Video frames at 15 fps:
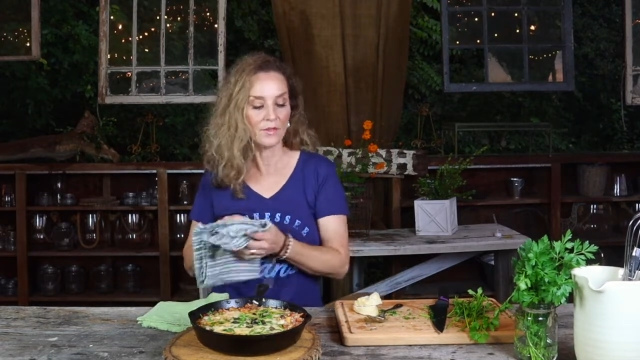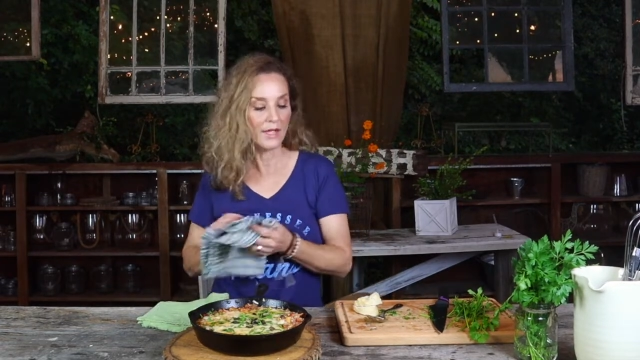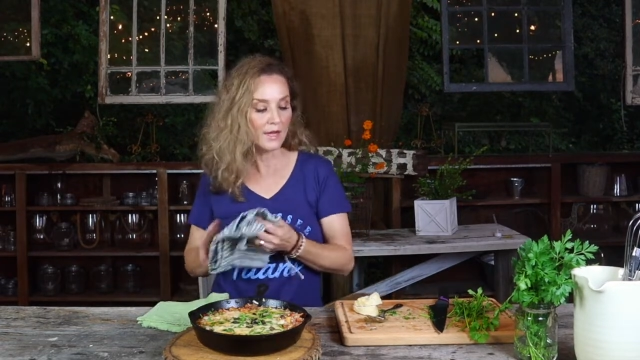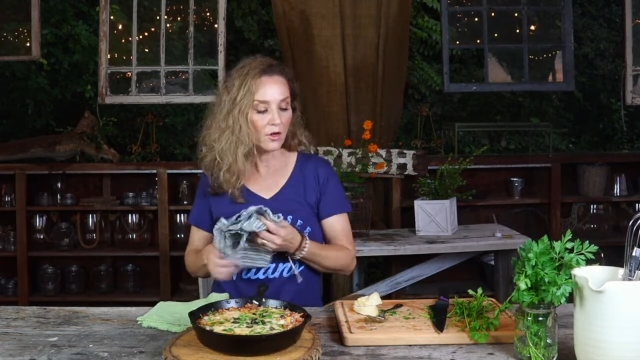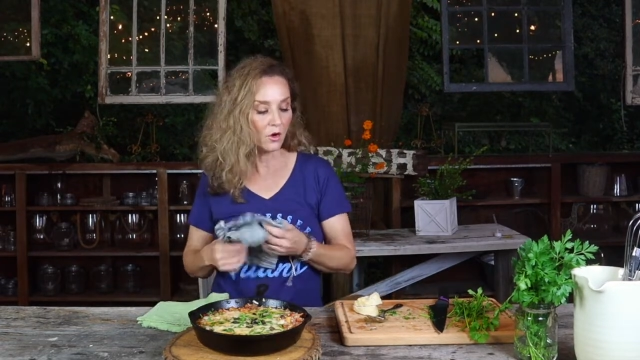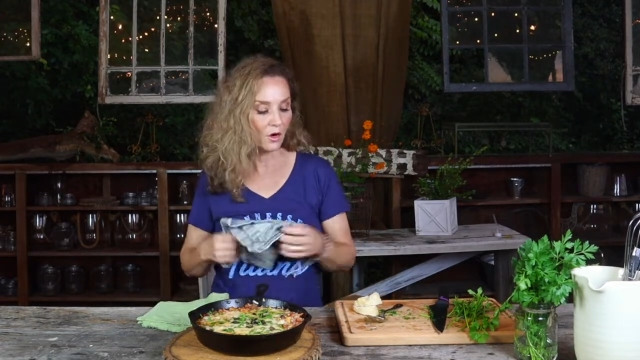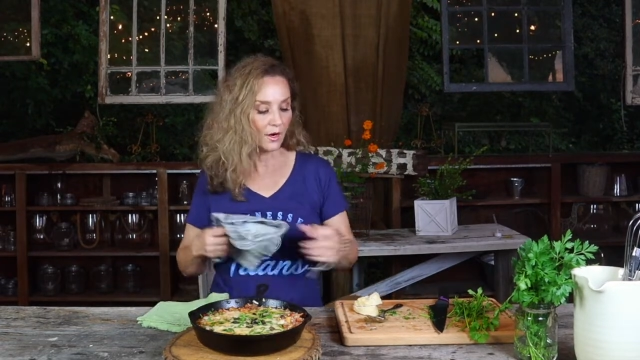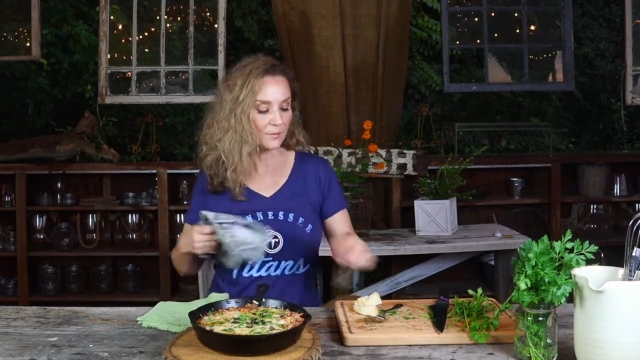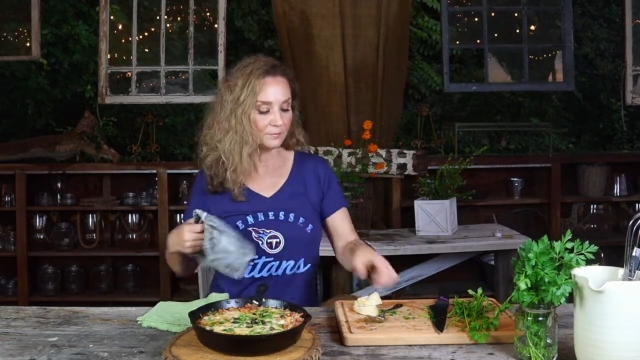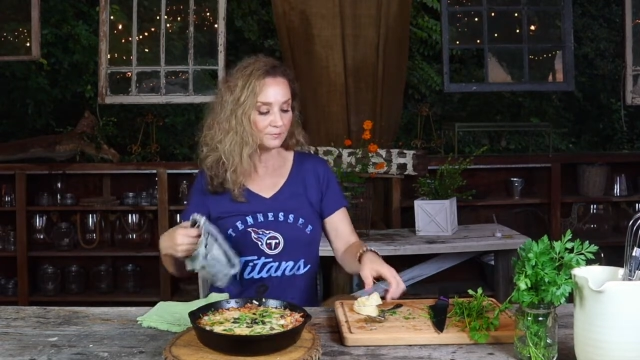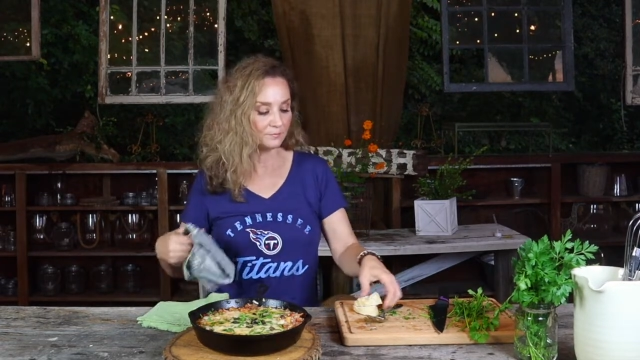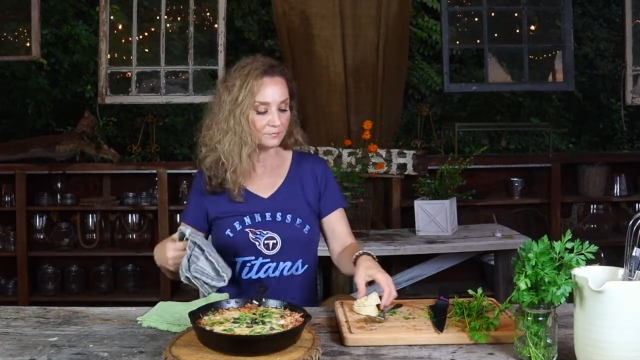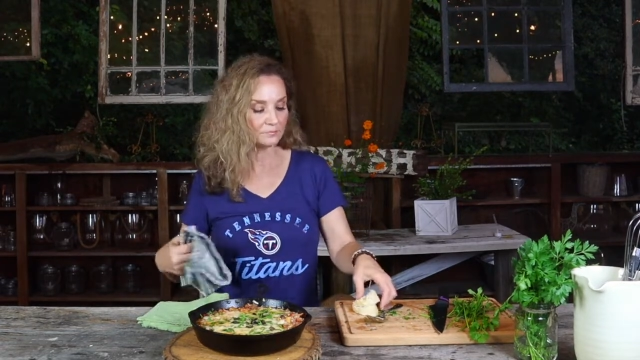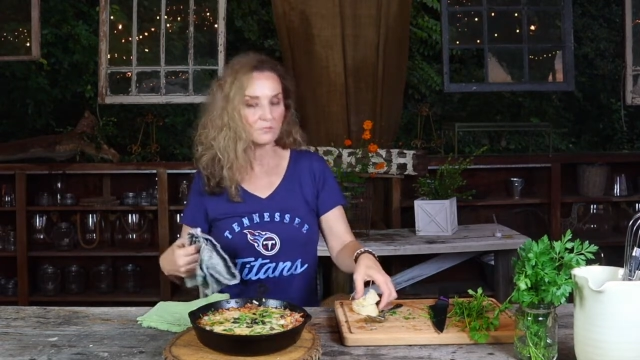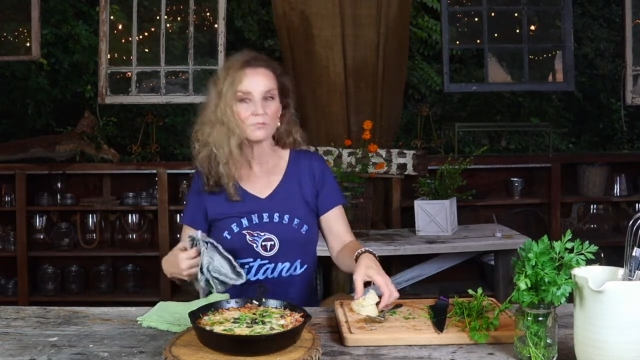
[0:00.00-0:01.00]
they are
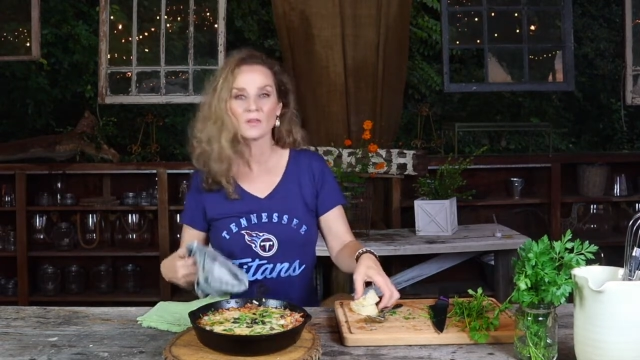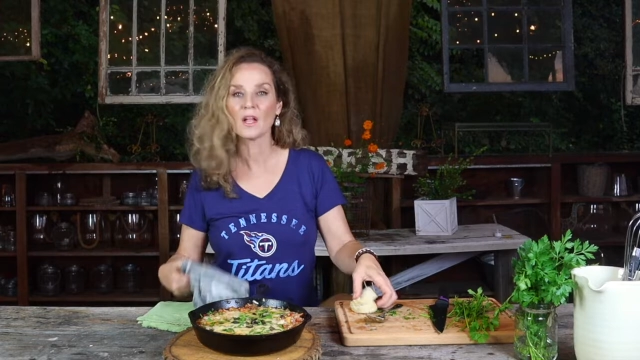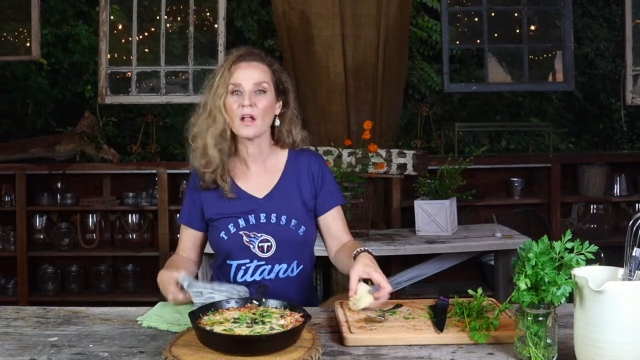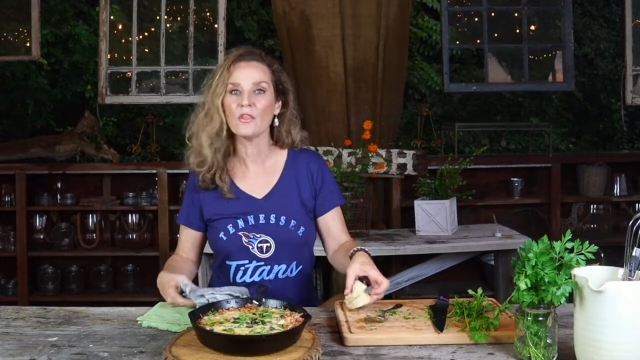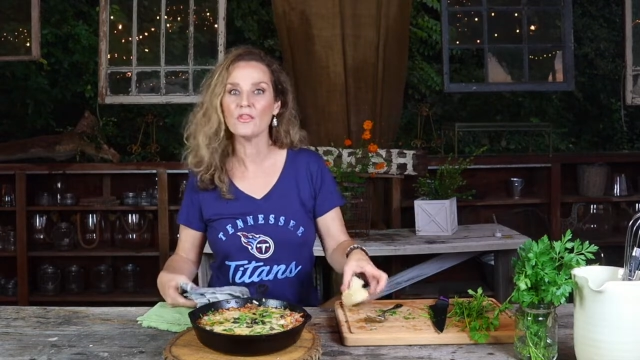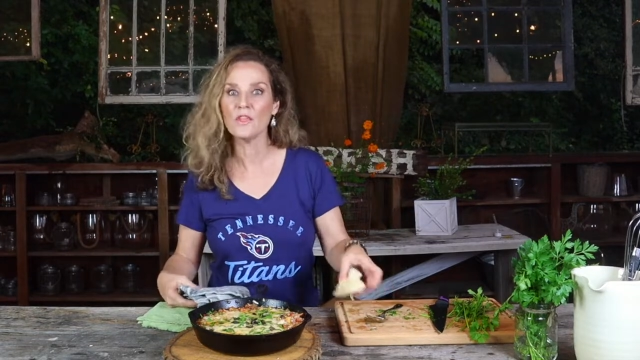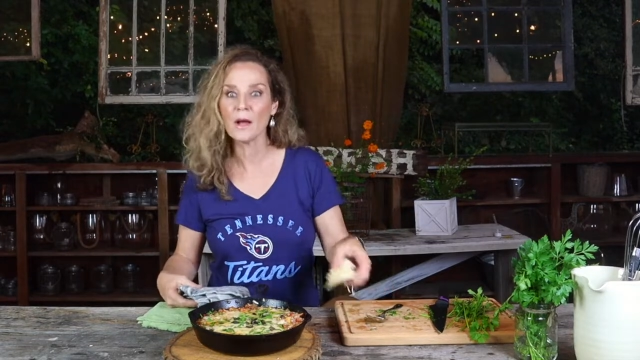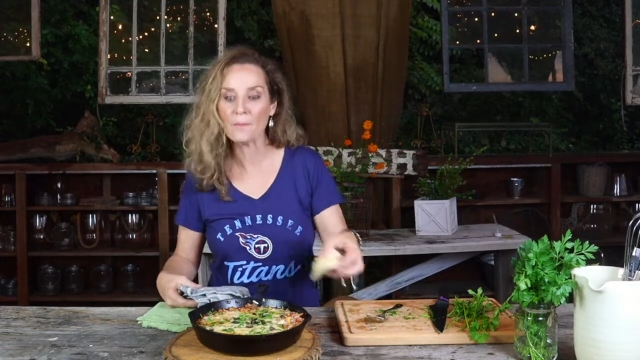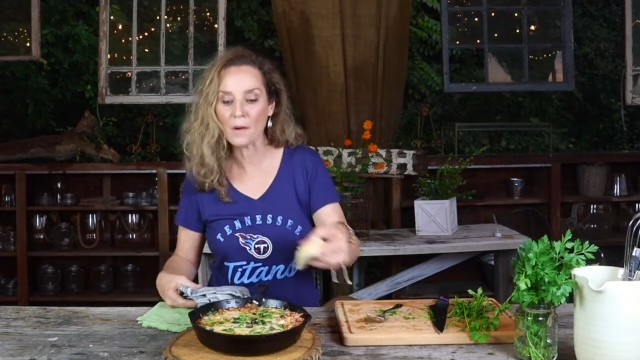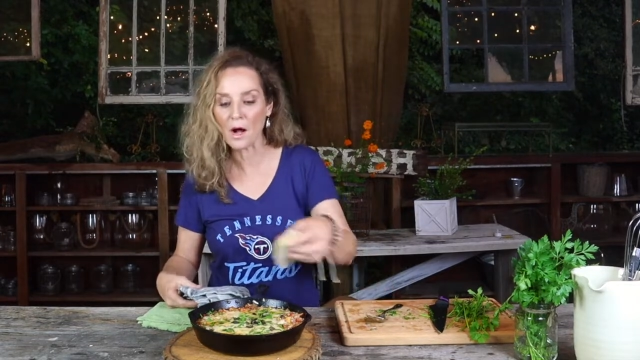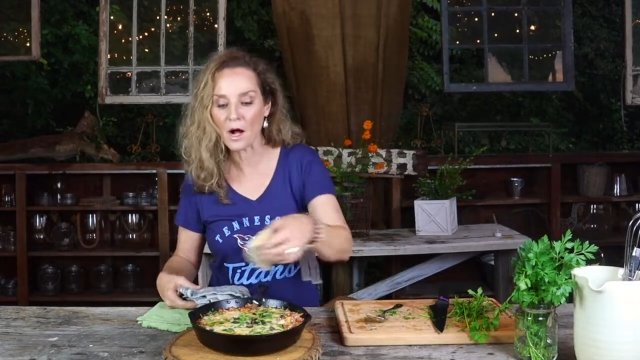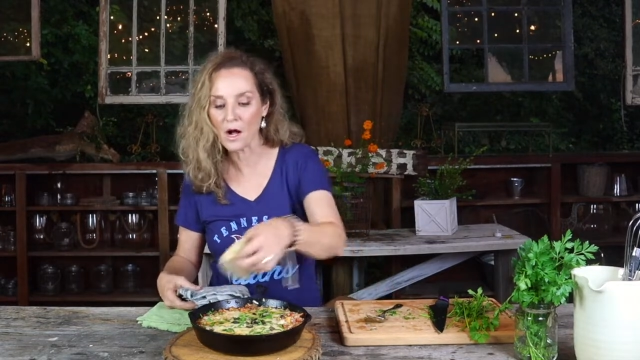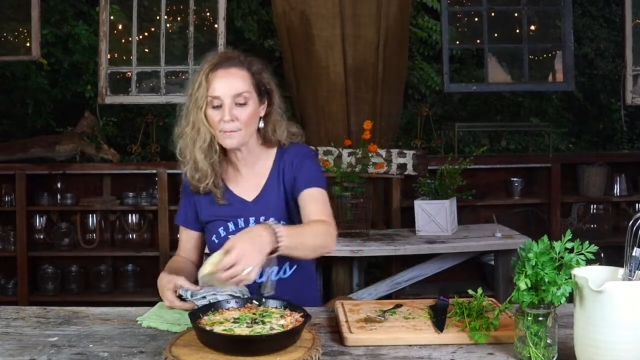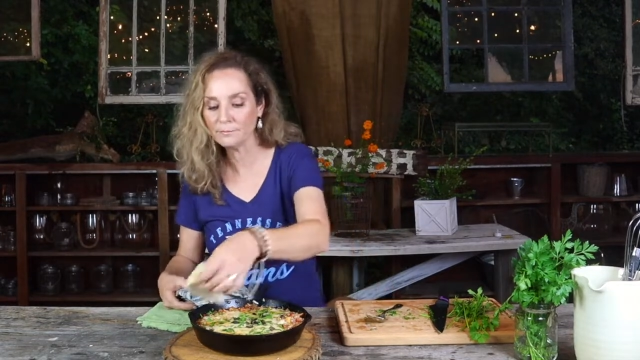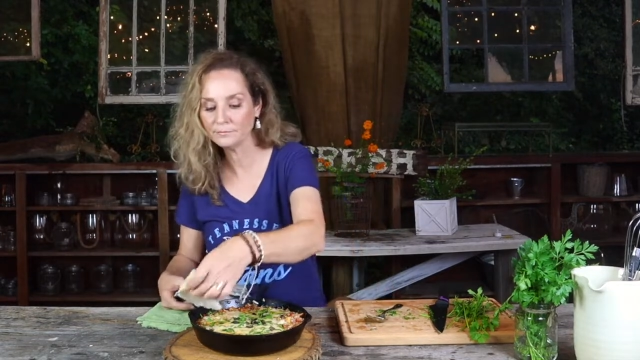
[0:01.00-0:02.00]
the
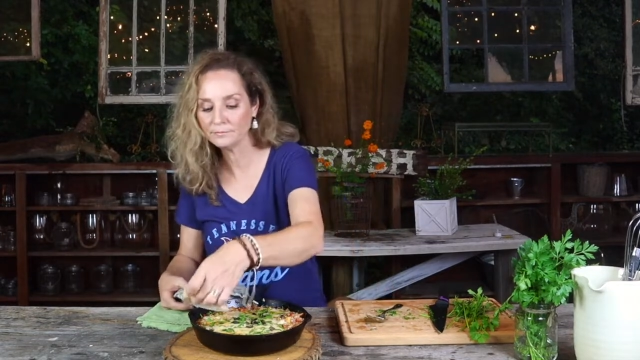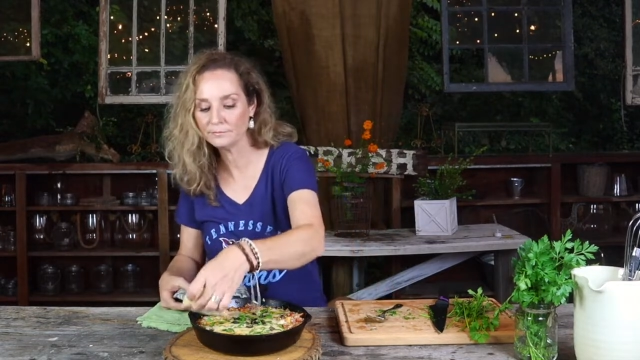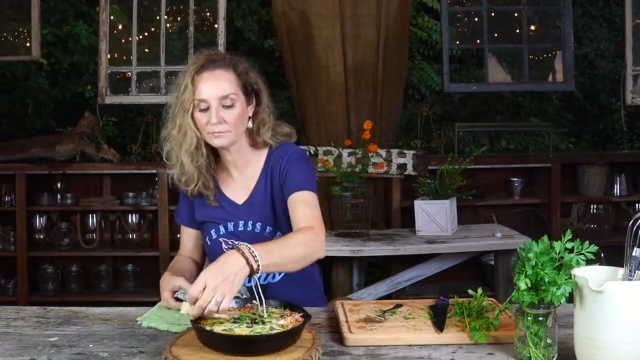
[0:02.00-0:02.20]
bomb.